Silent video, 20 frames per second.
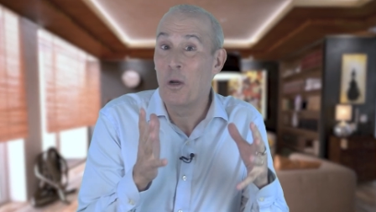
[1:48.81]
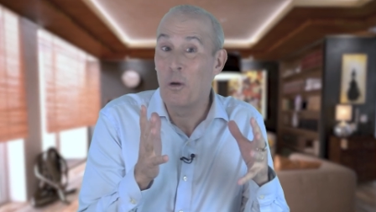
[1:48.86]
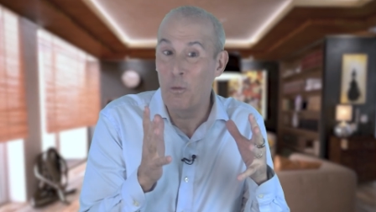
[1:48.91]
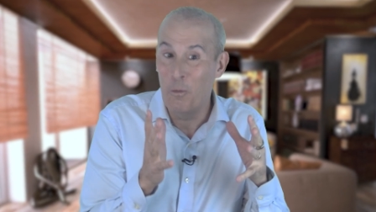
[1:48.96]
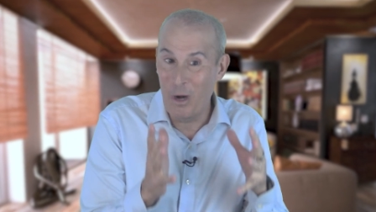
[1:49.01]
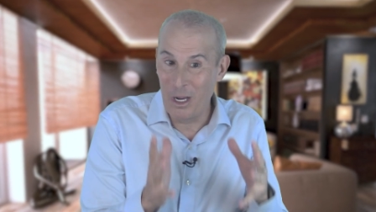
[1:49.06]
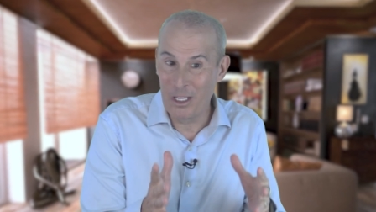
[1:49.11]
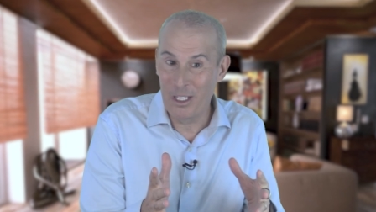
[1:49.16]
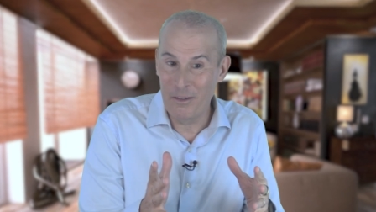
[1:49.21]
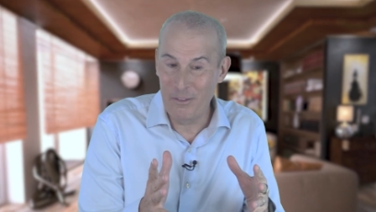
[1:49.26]

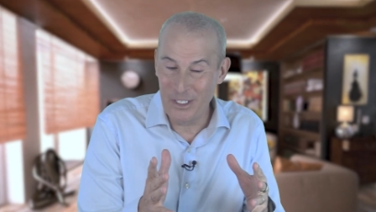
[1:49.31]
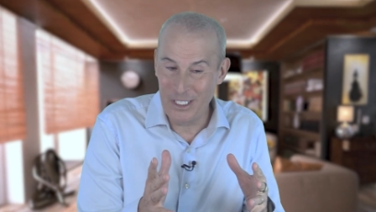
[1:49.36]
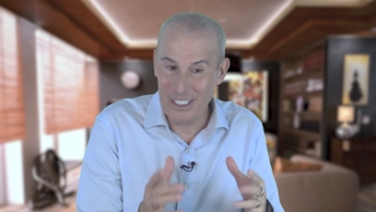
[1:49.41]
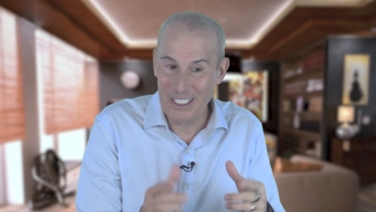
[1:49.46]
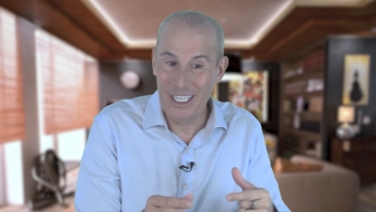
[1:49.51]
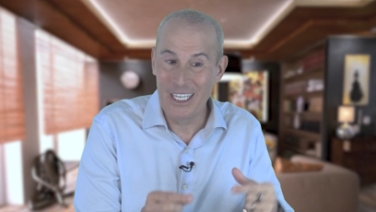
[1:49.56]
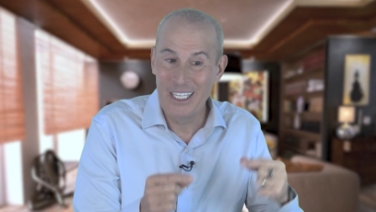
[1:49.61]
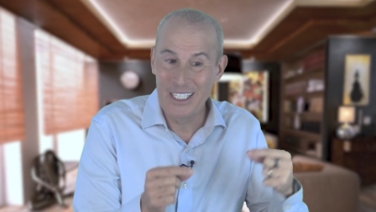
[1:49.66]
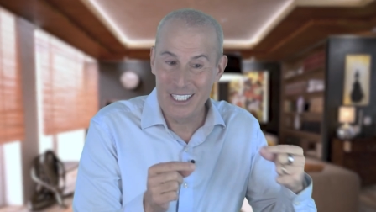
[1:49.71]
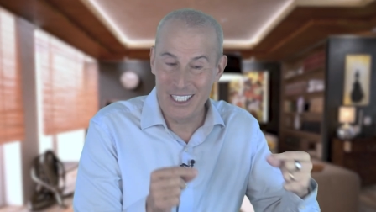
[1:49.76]

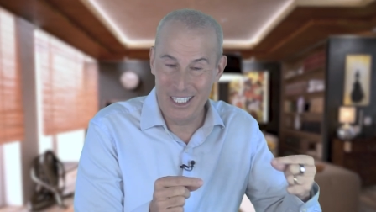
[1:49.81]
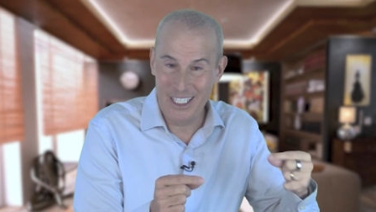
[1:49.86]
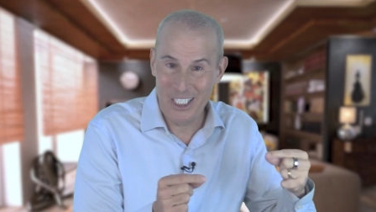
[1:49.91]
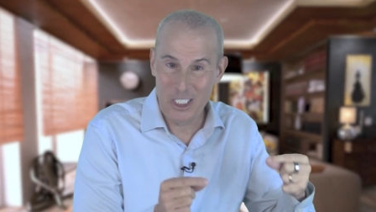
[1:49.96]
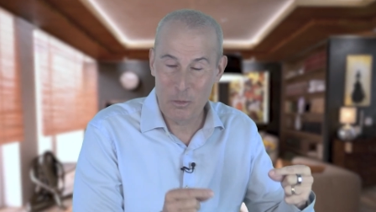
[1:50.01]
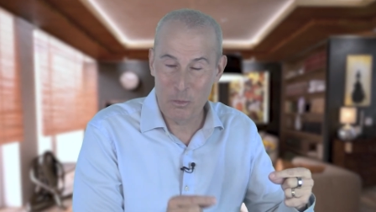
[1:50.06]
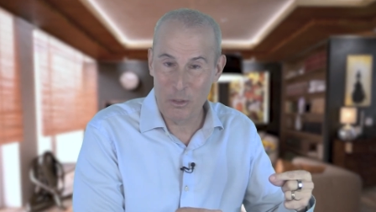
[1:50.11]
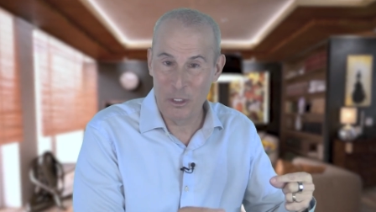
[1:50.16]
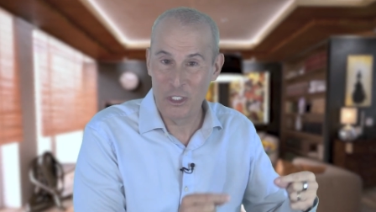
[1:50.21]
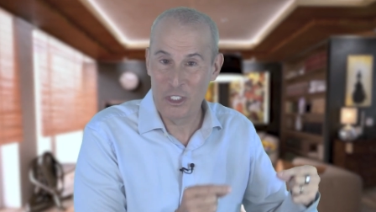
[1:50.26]
relevant to
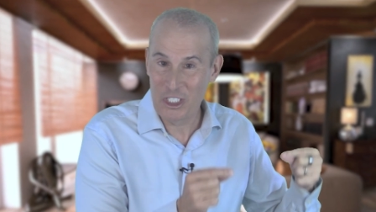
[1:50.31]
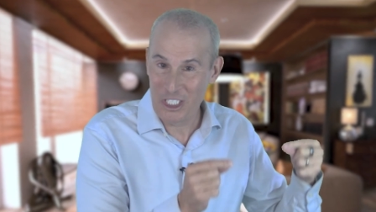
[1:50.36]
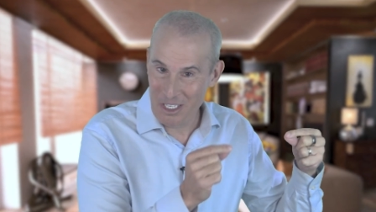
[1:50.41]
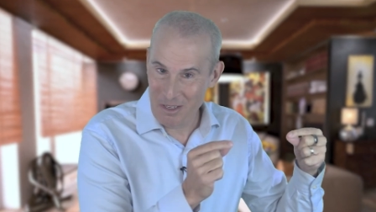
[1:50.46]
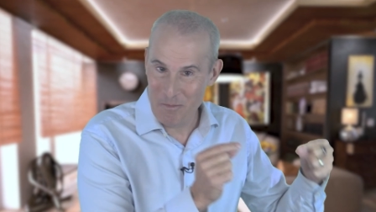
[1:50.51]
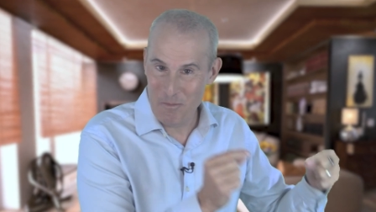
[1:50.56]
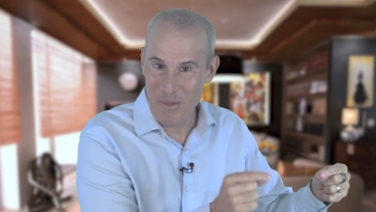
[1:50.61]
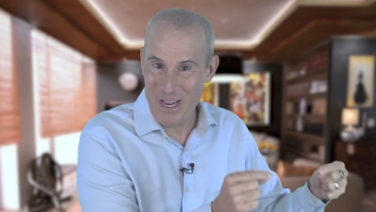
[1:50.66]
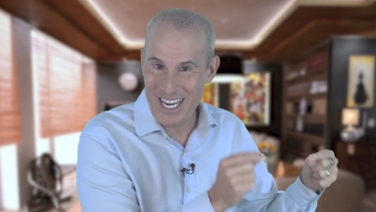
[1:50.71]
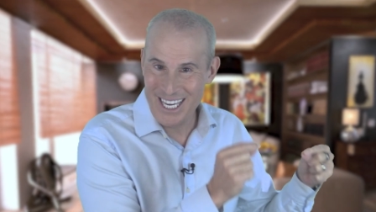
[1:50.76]
this
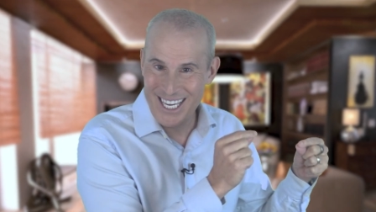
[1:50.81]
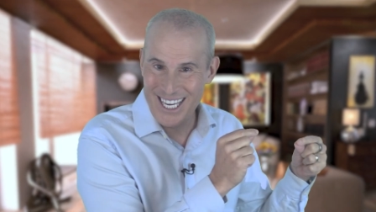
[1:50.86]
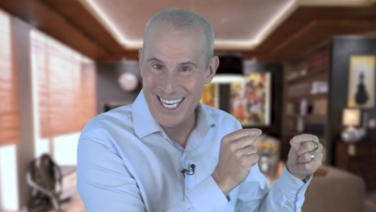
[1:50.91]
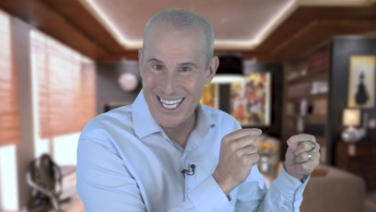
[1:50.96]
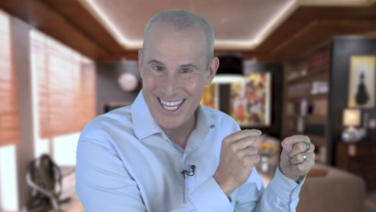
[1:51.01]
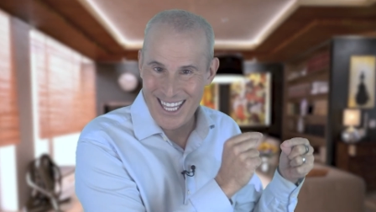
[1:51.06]
person making